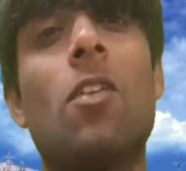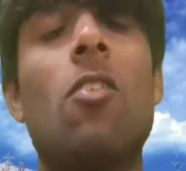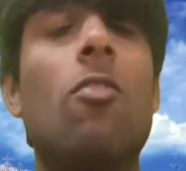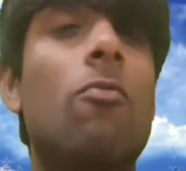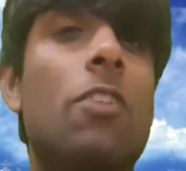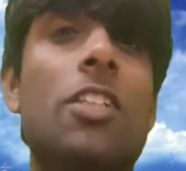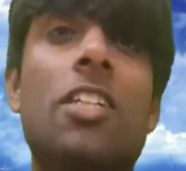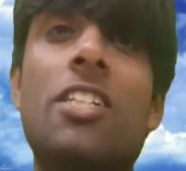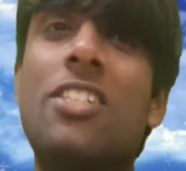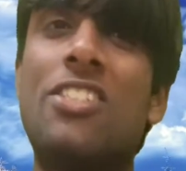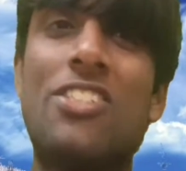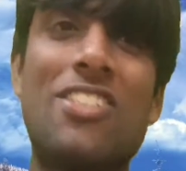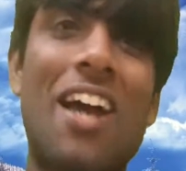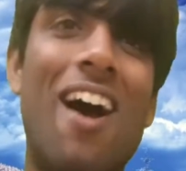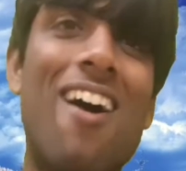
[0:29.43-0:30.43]
whether it's
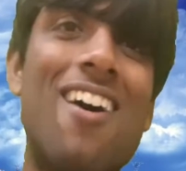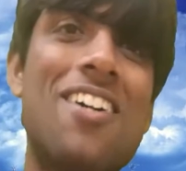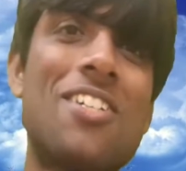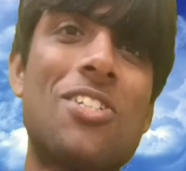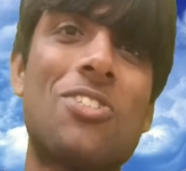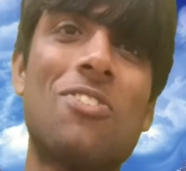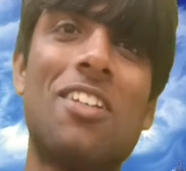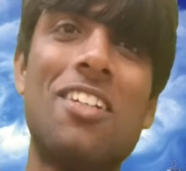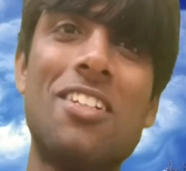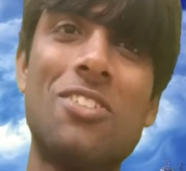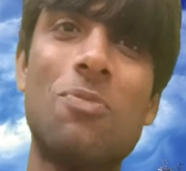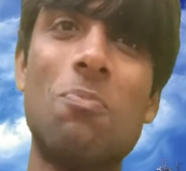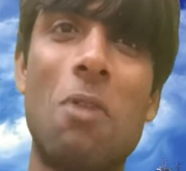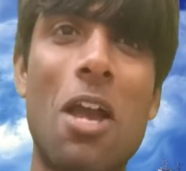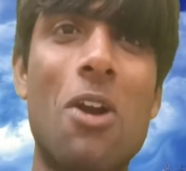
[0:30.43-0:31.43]
stars, whether it's
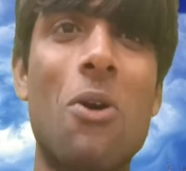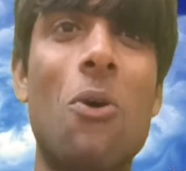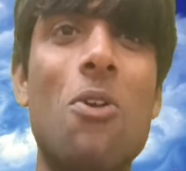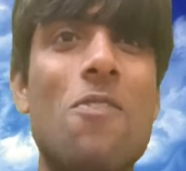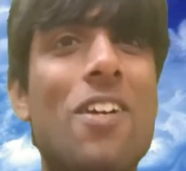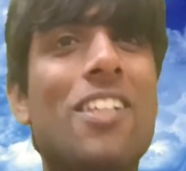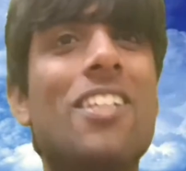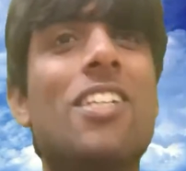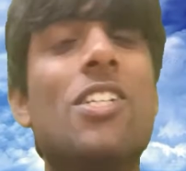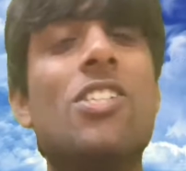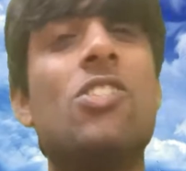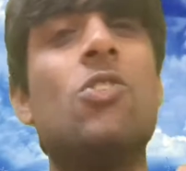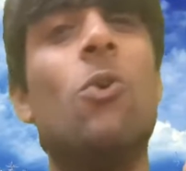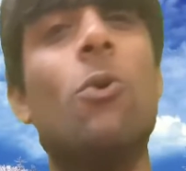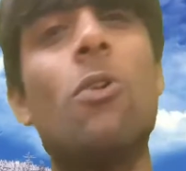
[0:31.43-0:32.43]
black hole, whether it's
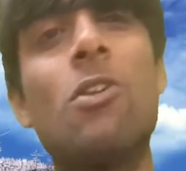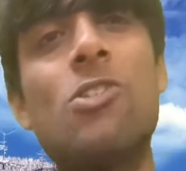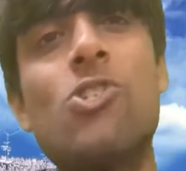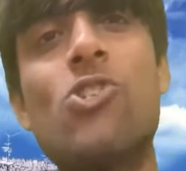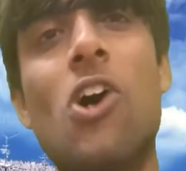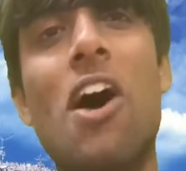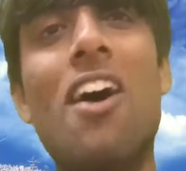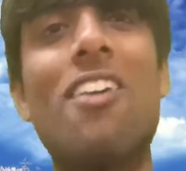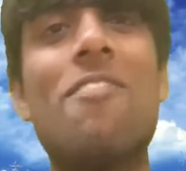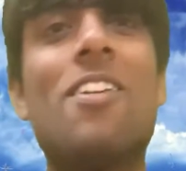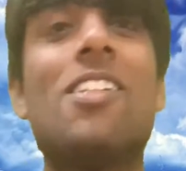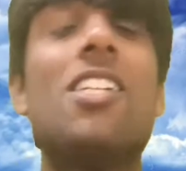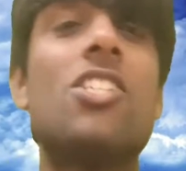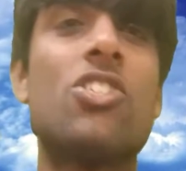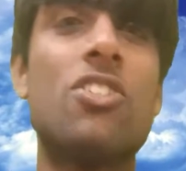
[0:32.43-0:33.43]
neutron star, whether
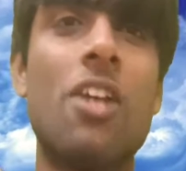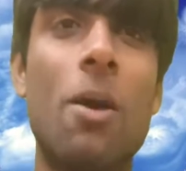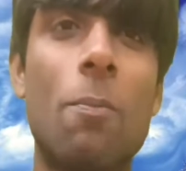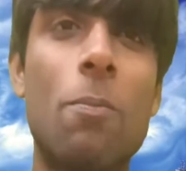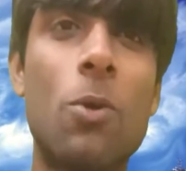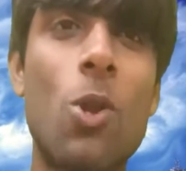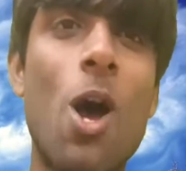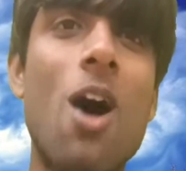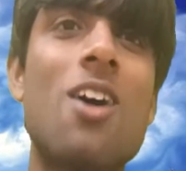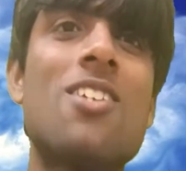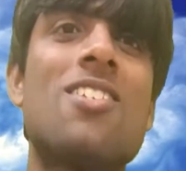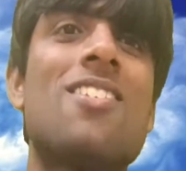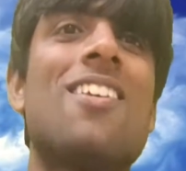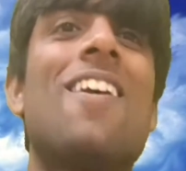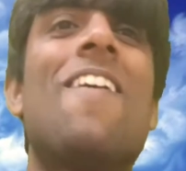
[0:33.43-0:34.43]
it's
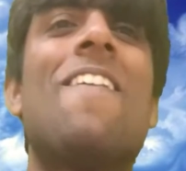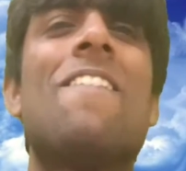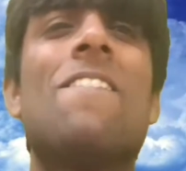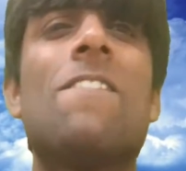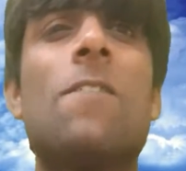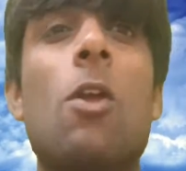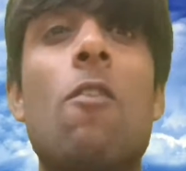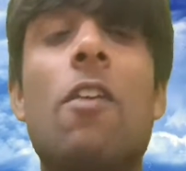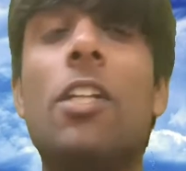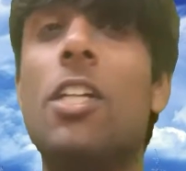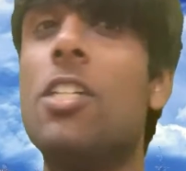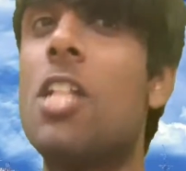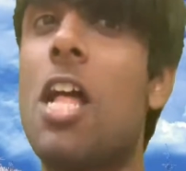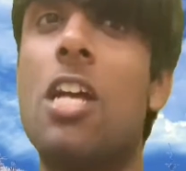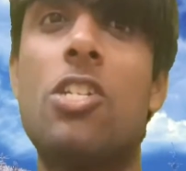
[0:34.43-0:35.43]
nebulas, whether
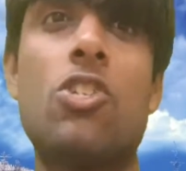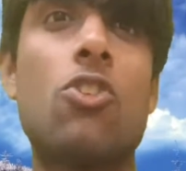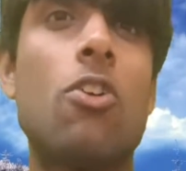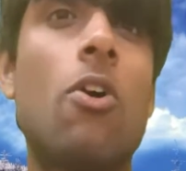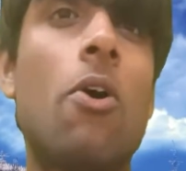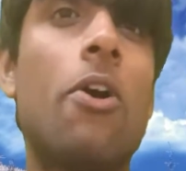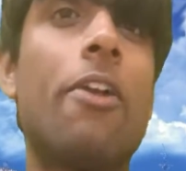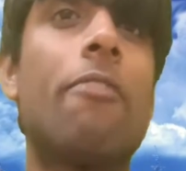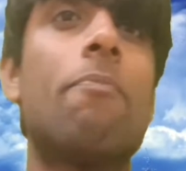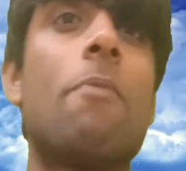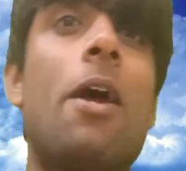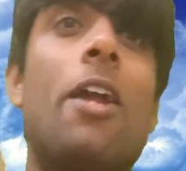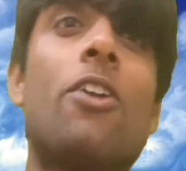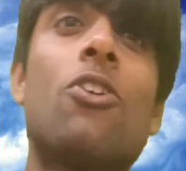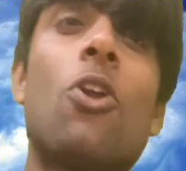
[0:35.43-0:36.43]
it's asteroids,
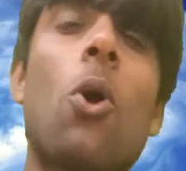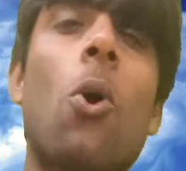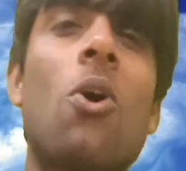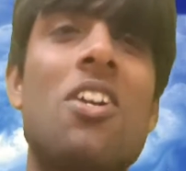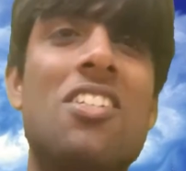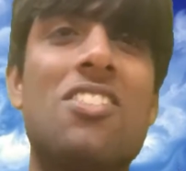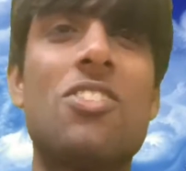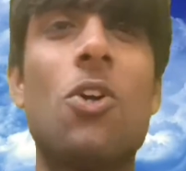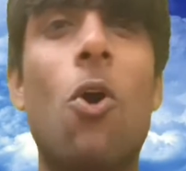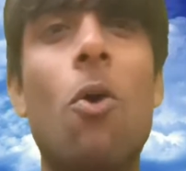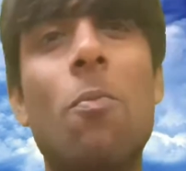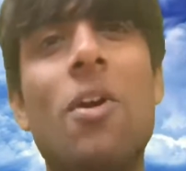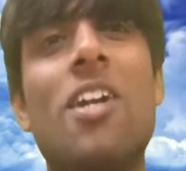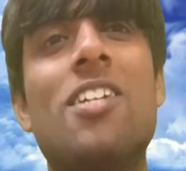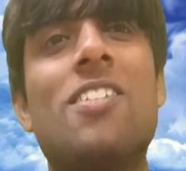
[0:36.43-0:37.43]
meteoroids,
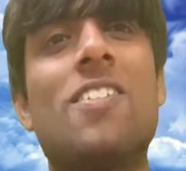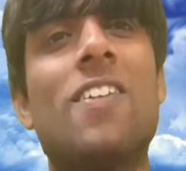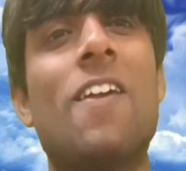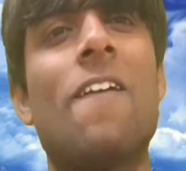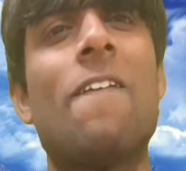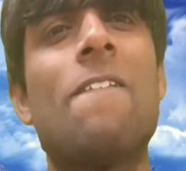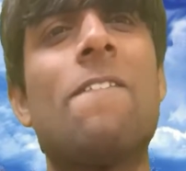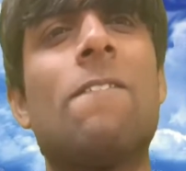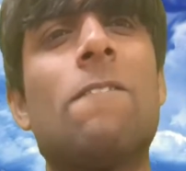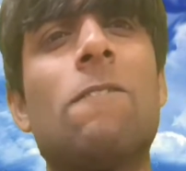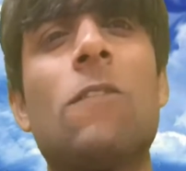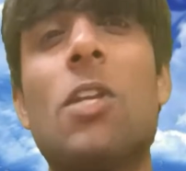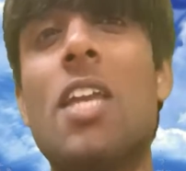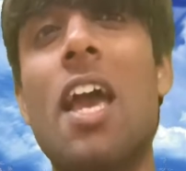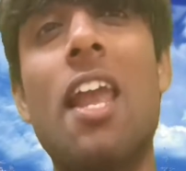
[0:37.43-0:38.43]
comets,
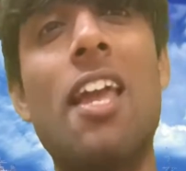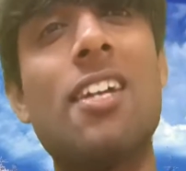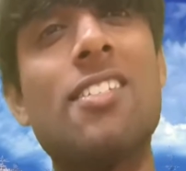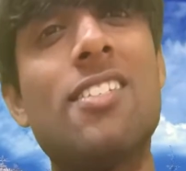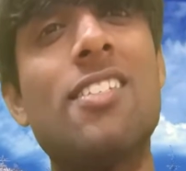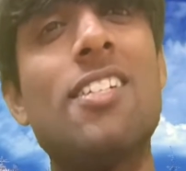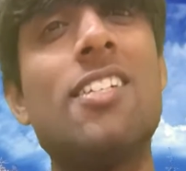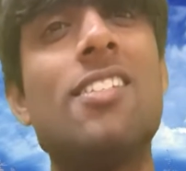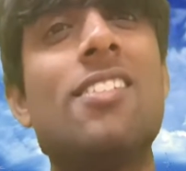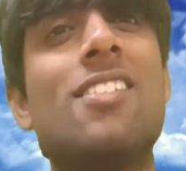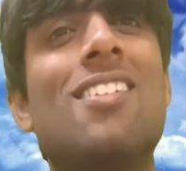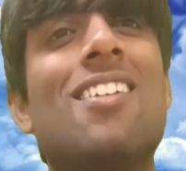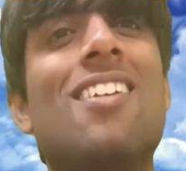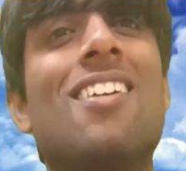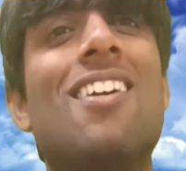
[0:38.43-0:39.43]
galaxies,
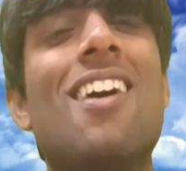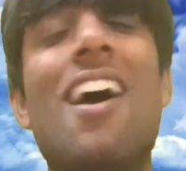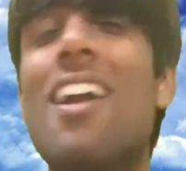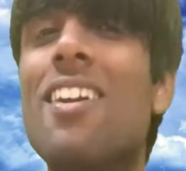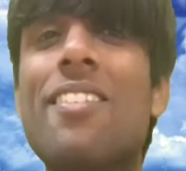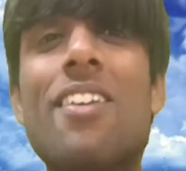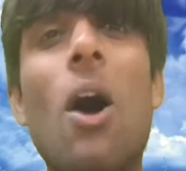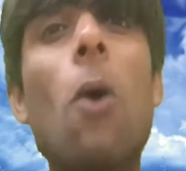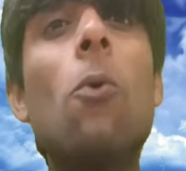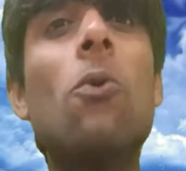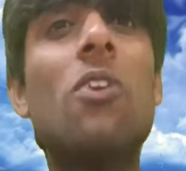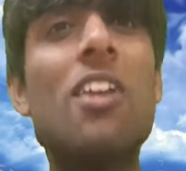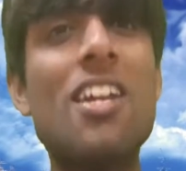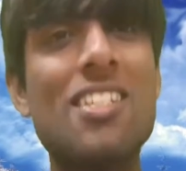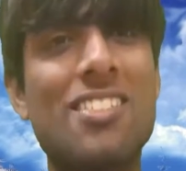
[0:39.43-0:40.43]
and
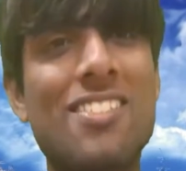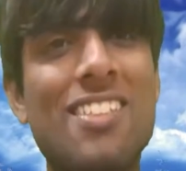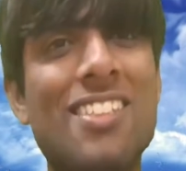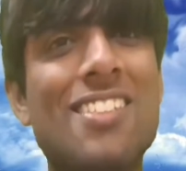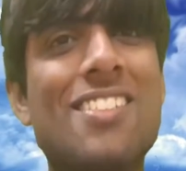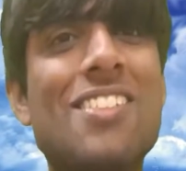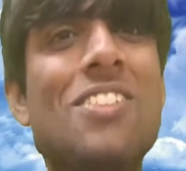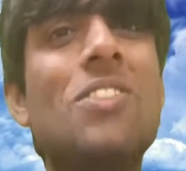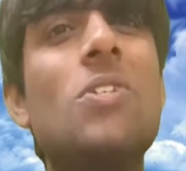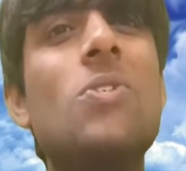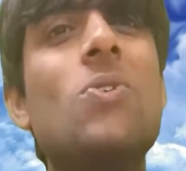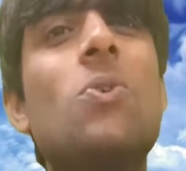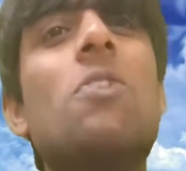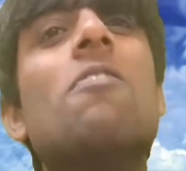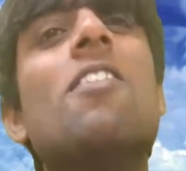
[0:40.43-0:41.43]
countless things in the
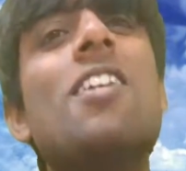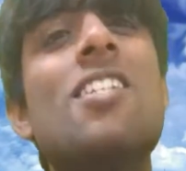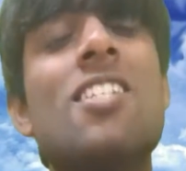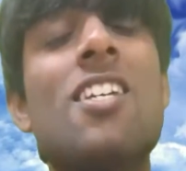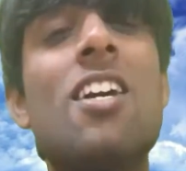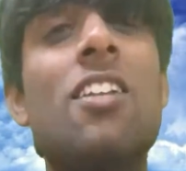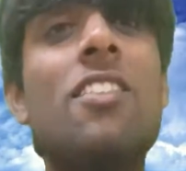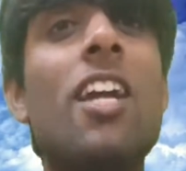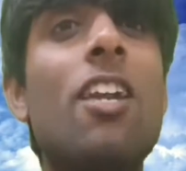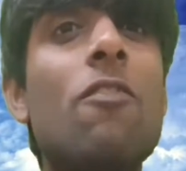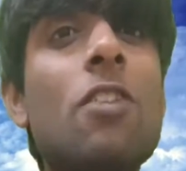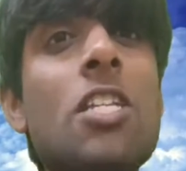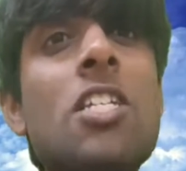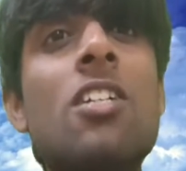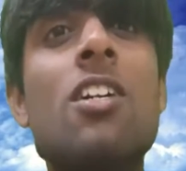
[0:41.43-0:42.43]
universe that
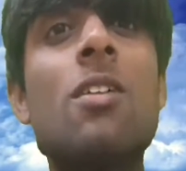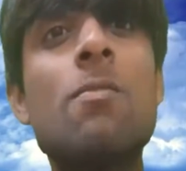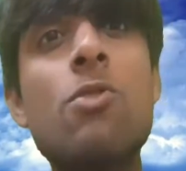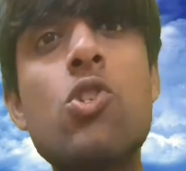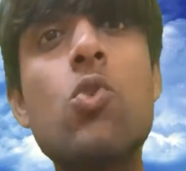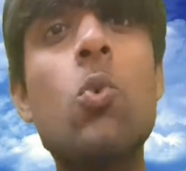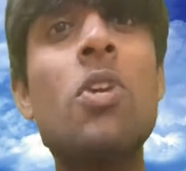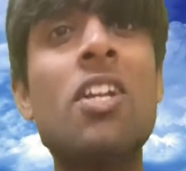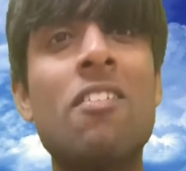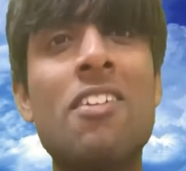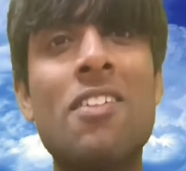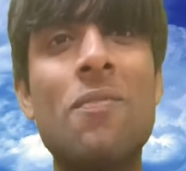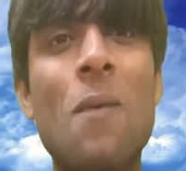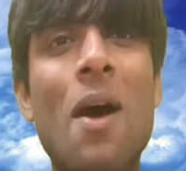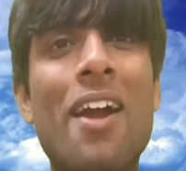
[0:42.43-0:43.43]
which comes to in
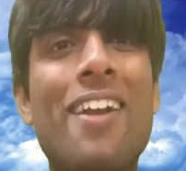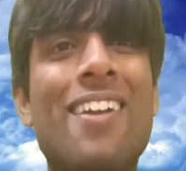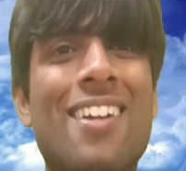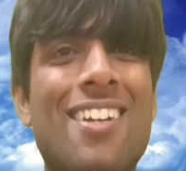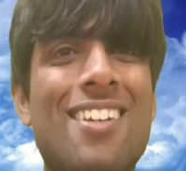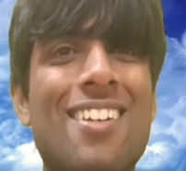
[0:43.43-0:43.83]
our mind